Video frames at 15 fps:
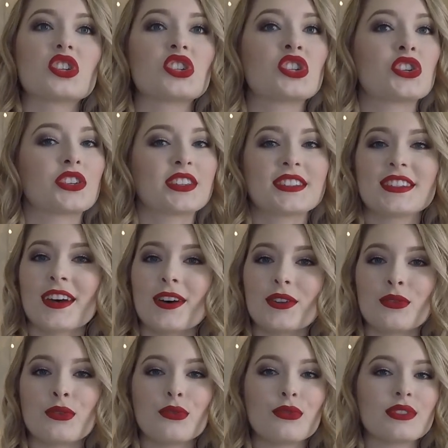your son
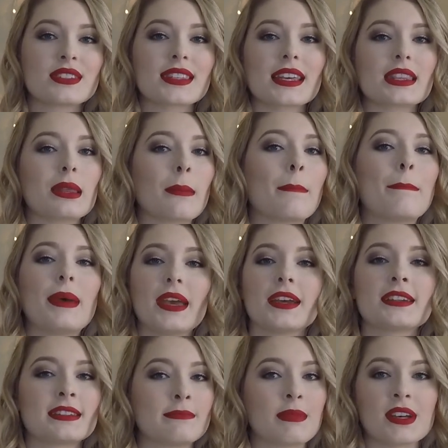who's like the
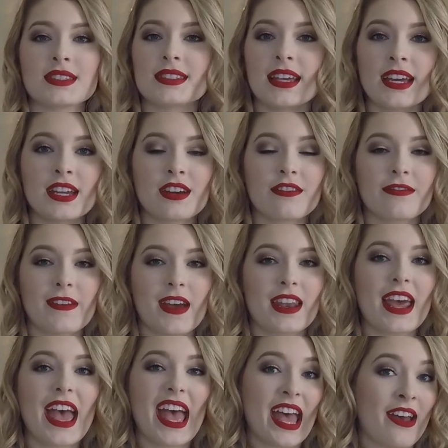biggest Buzz Lightyear fan
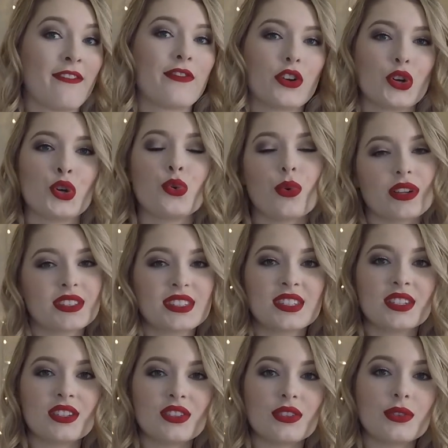ever, who wants
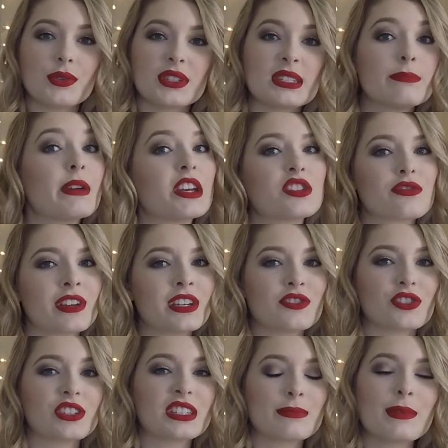to do Space
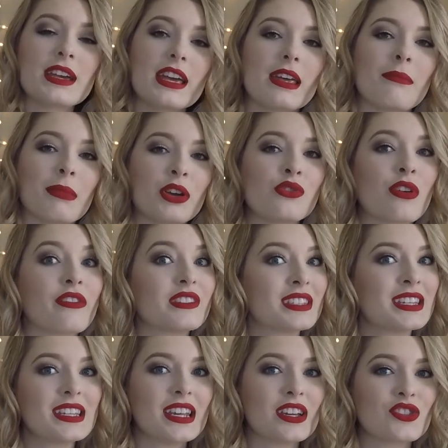Ranger spin, but you have a
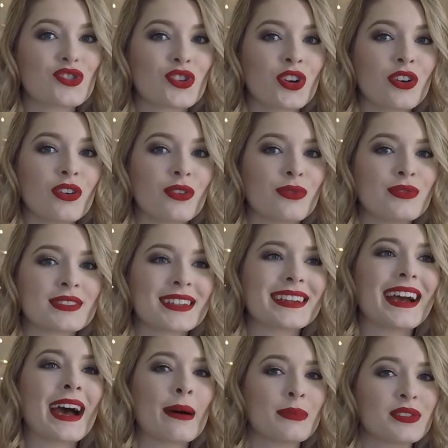teenage girl who's like
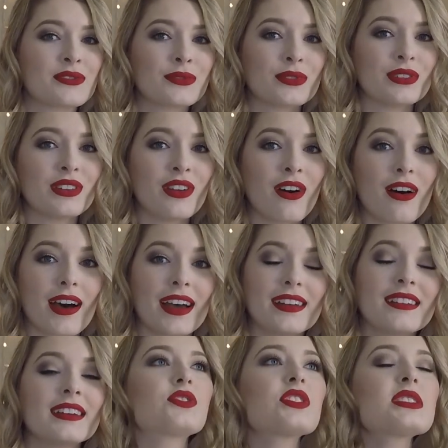absolutely not,
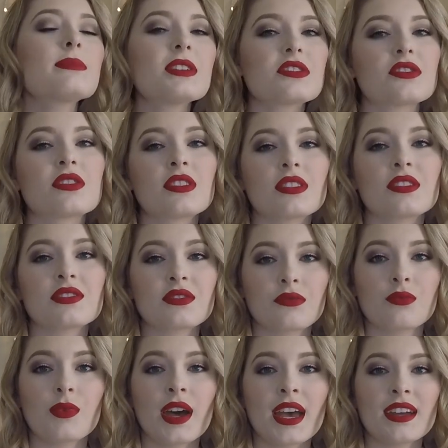just make sure that there's a
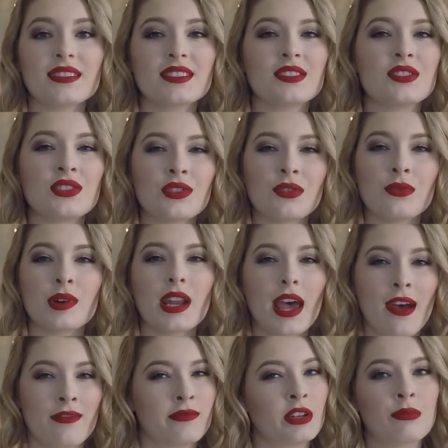way to do what
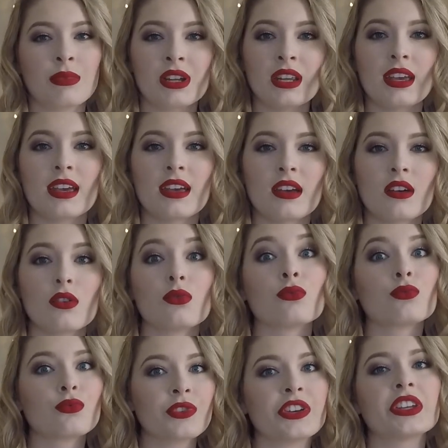everybody
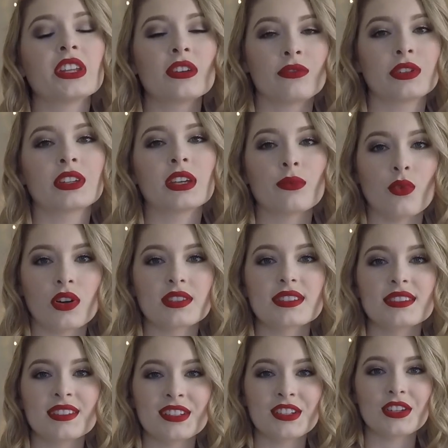really, really
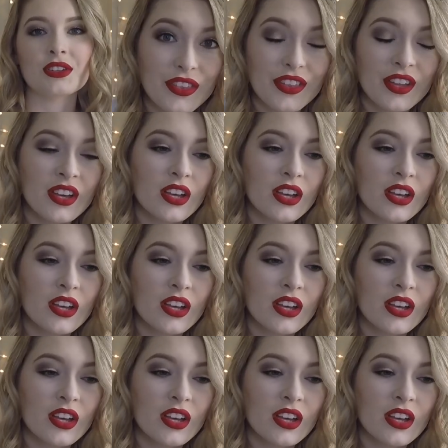wants to do.